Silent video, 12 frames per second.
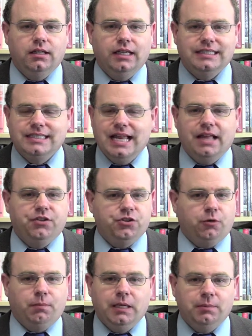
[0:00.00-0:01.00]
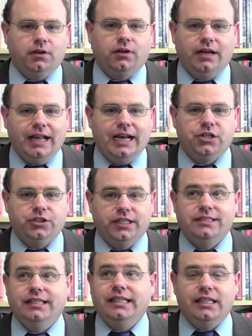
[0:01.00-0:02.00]
It's not that your people are going to actually
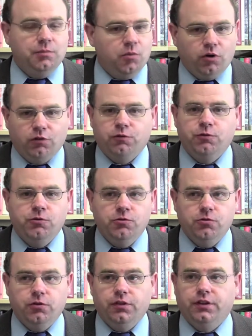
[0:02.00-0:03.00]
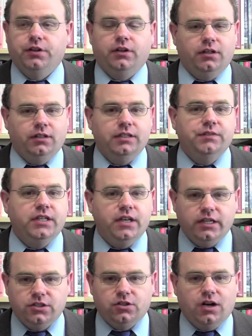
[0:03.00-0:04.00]
get to eat more food or that they're going to live in
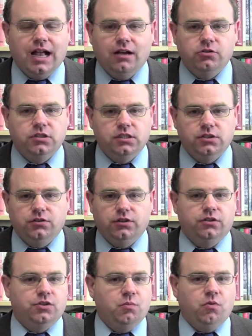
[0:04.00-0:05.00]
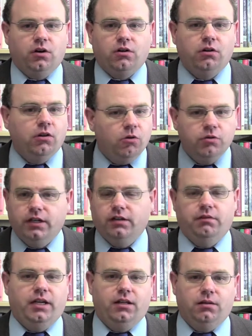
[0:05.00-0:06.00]
nicer houses or that there's more clothing
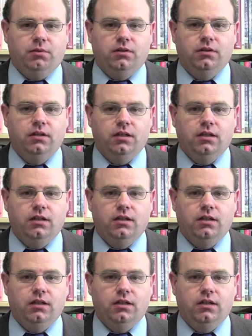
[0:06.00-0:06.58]
available.